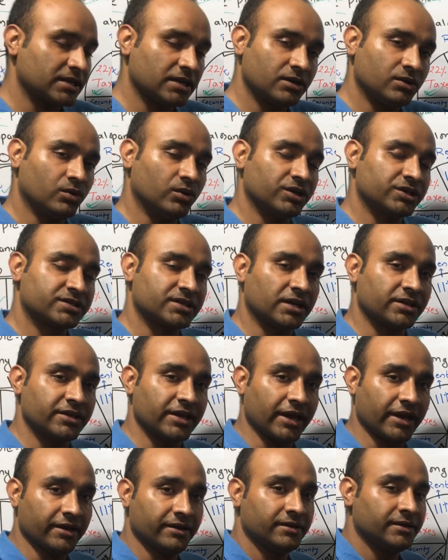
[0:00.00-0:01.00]
and lowest are
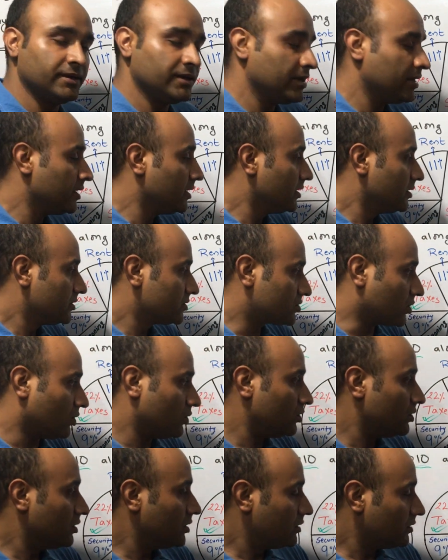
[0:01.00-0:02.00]
there.
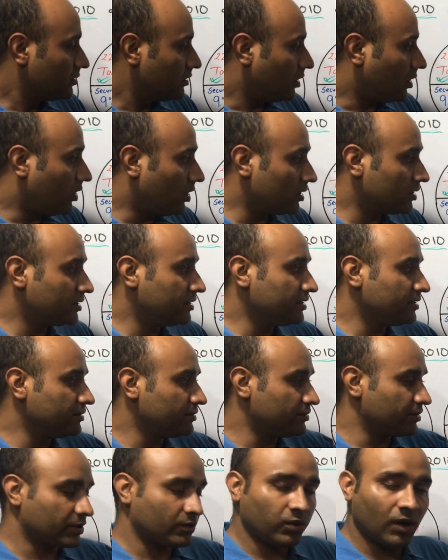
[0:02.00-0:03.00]
So all the
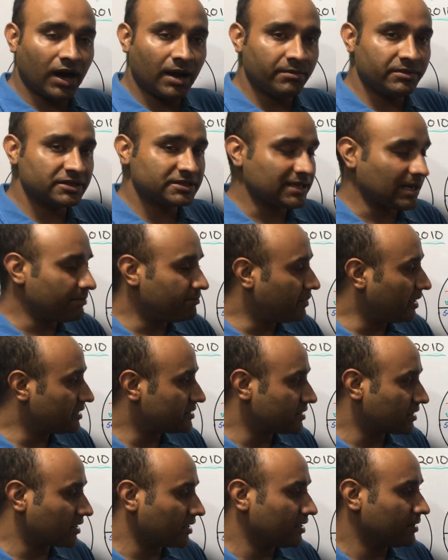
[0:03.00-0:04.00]
requirements have
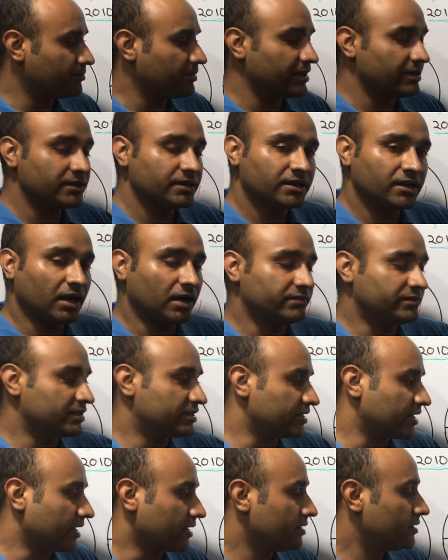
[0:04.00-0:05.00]
basically been
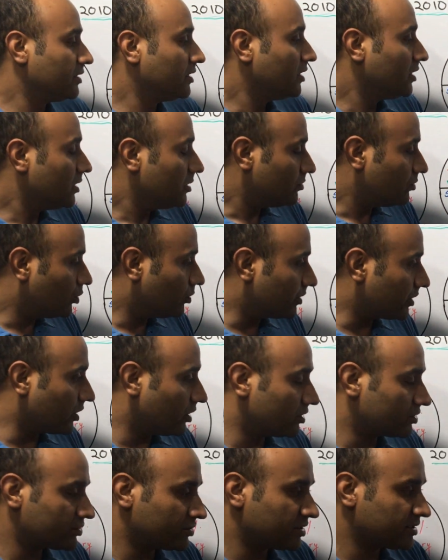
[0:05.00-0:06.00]
covered here. Moving
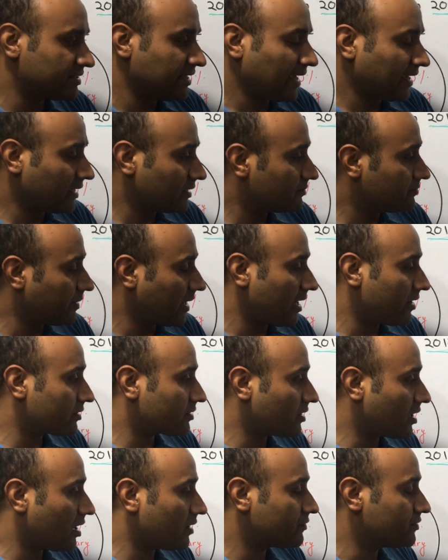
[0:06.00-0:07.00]
on to the second
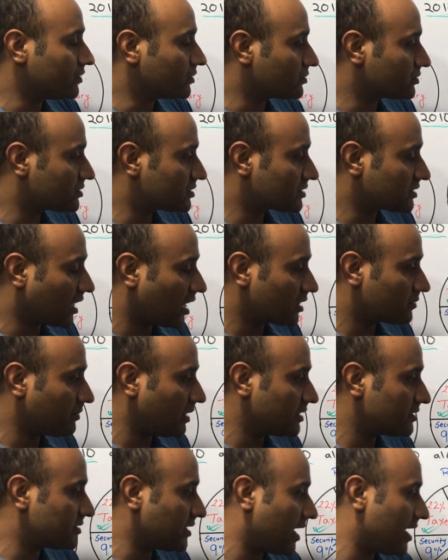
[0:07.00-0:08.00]
paragraph, you could start
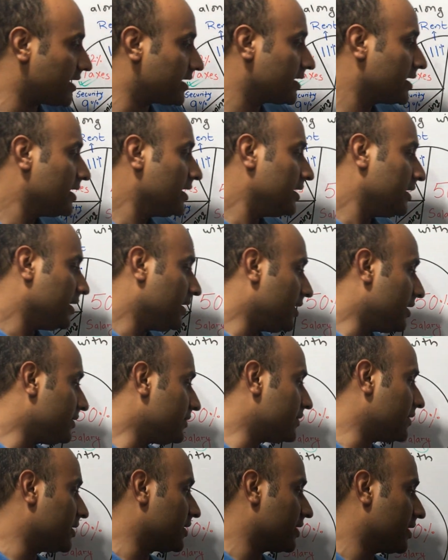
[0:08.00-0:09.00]
by saying
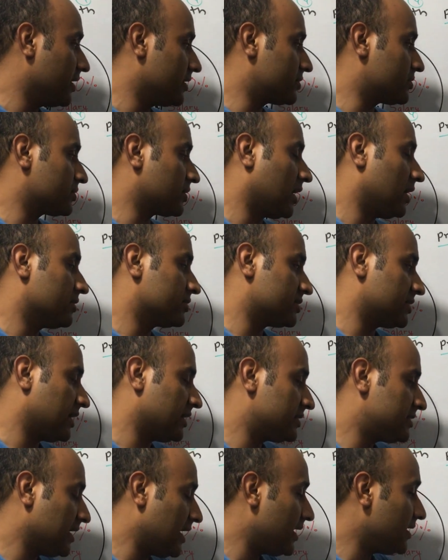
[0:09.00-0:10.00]
in the year
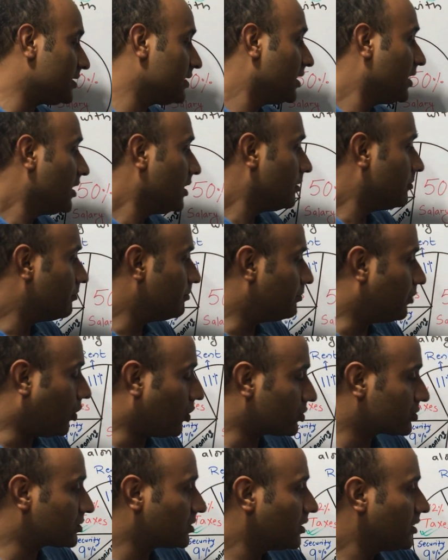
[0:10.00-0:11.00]
2010,
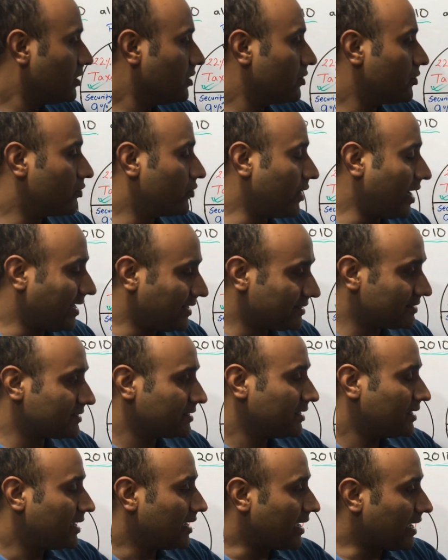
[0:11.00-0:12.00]
both rent
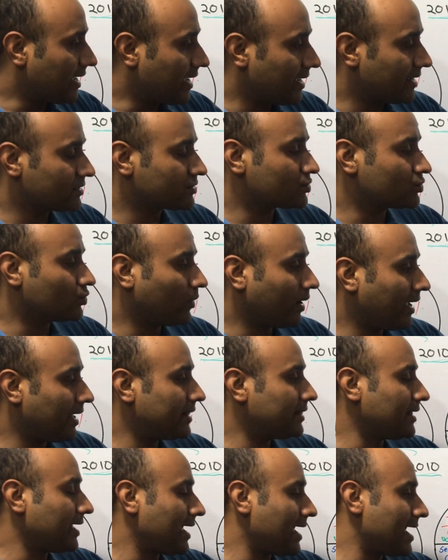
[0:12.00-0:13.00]
as
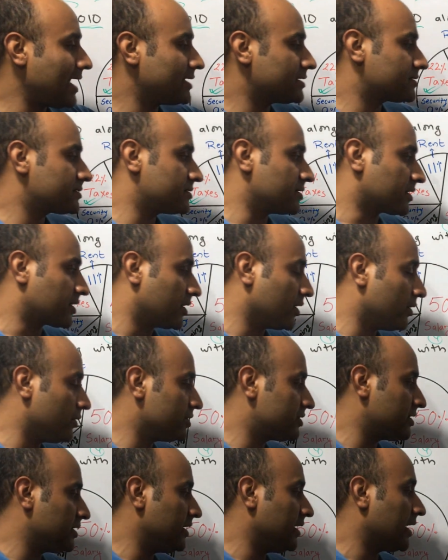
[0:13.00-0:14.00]
well as
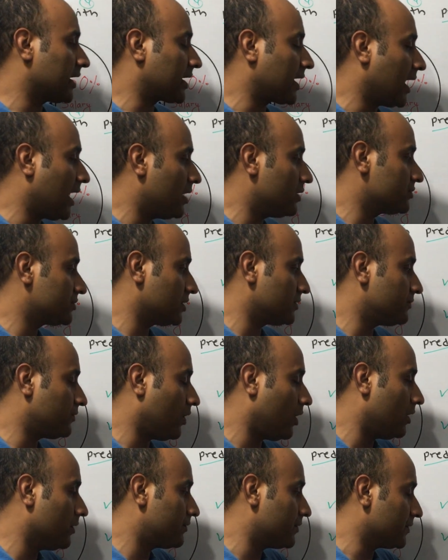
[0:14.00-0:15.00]
security accounted
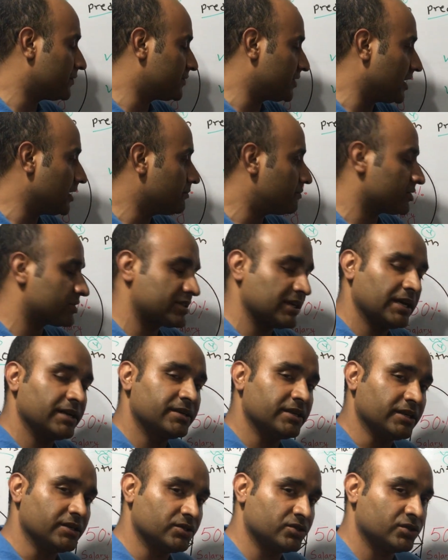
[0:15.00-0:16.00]
for 15%
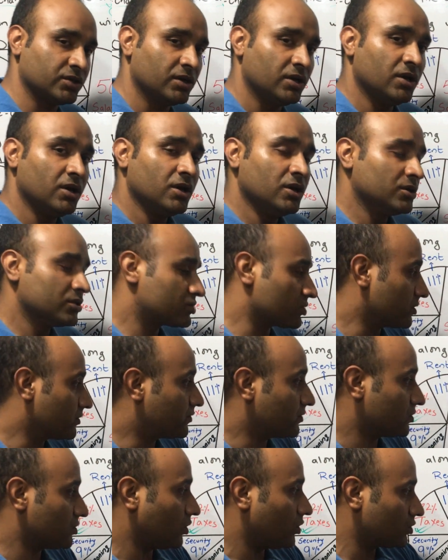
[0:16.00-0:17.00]
each. So
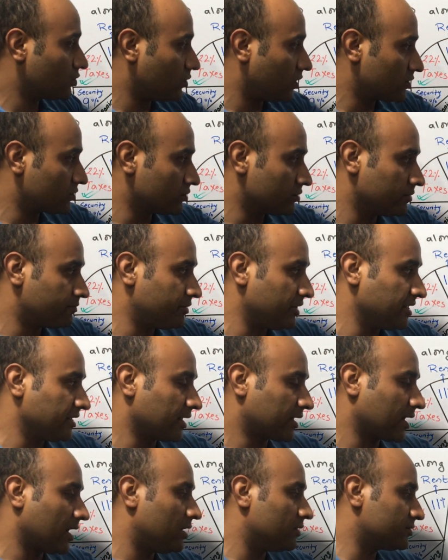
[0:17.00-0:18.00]
if you don't want to repeat
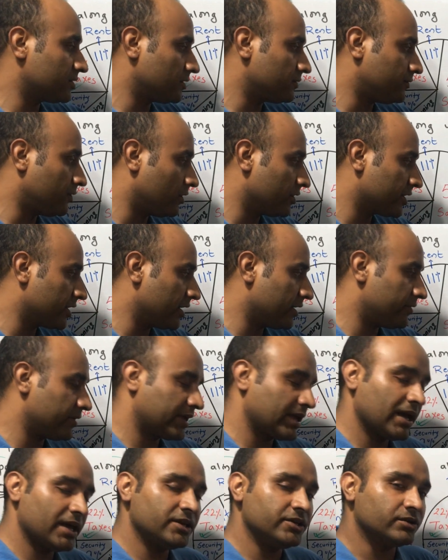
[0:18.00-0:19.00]
accounted for here
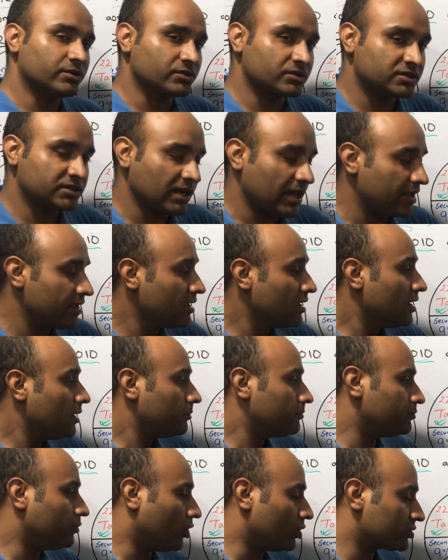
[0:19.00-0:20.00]
again, you could say
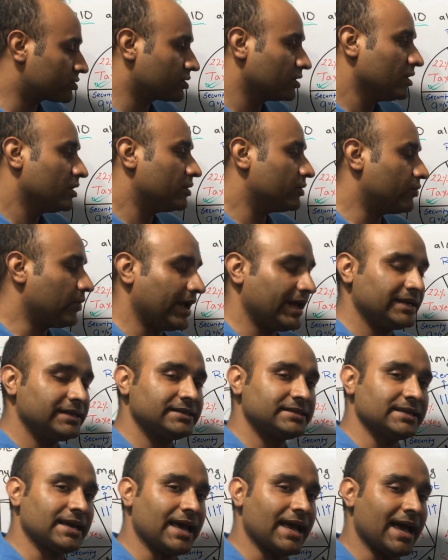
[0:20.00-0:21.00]
both
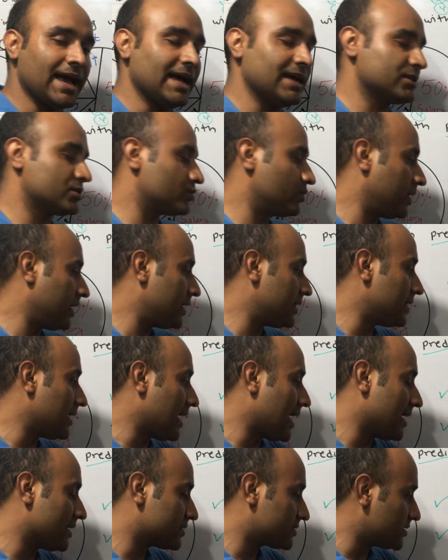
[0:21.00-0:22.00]
rent as well
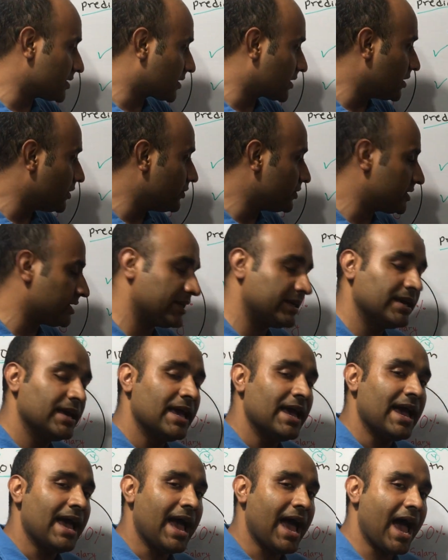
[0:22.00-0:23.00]
as security
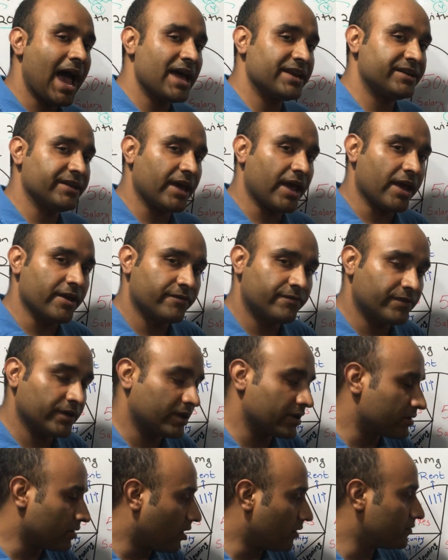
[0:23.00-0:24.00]
had a
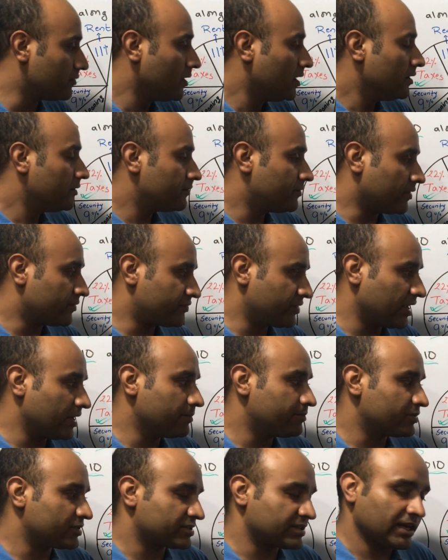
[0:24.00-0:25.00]
figure of
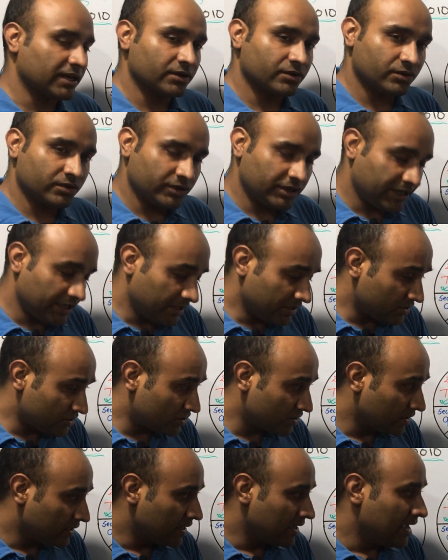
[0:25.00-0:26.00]
15% each,